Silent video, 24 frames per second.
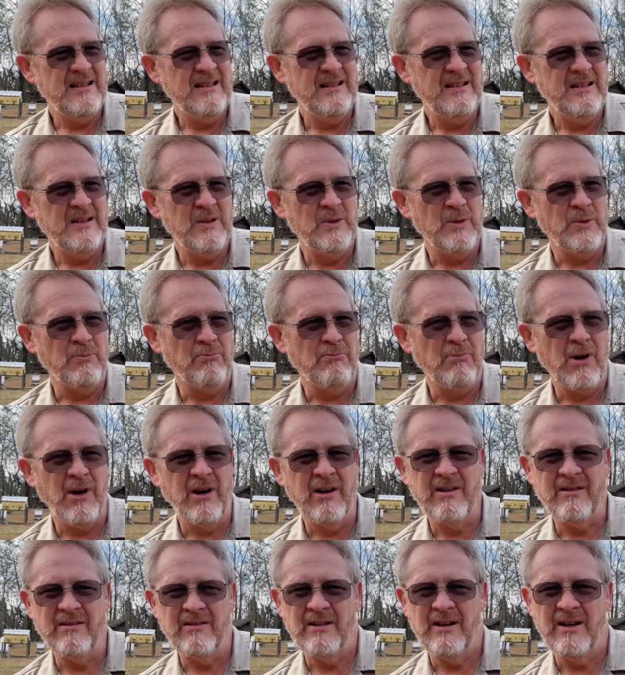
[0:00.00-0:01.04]
on
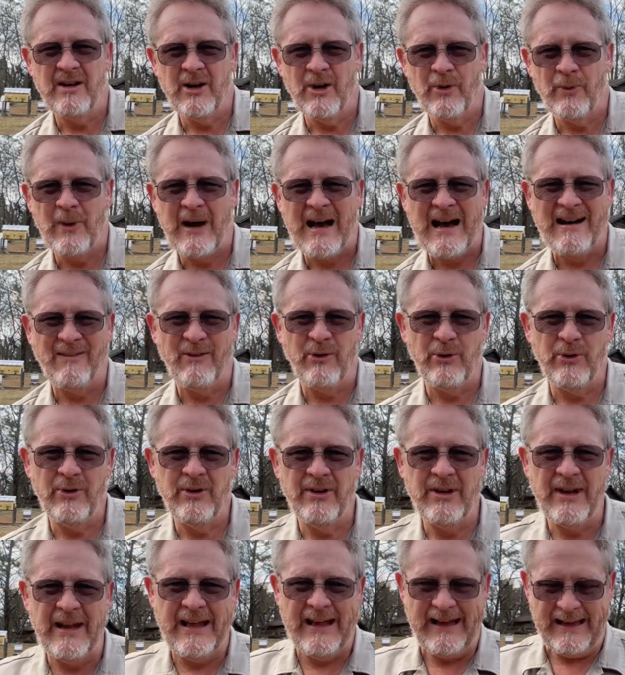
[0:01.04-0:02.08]
Martin arrival
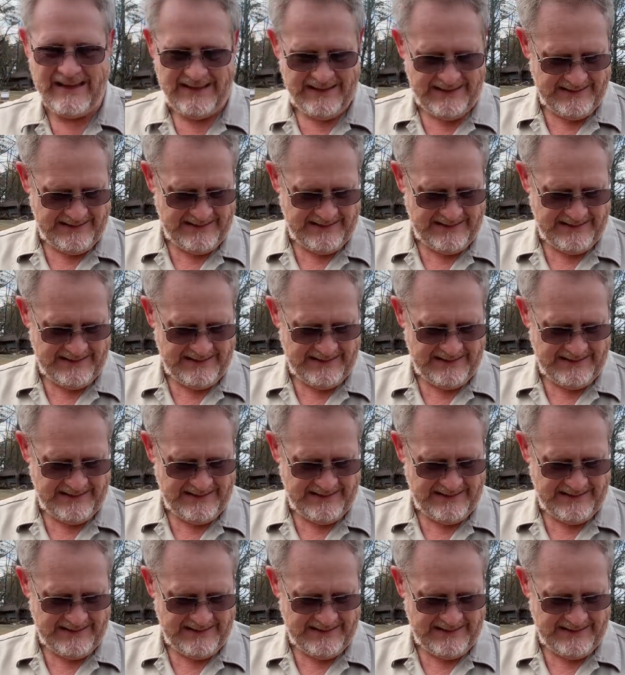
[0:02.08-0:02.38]
day.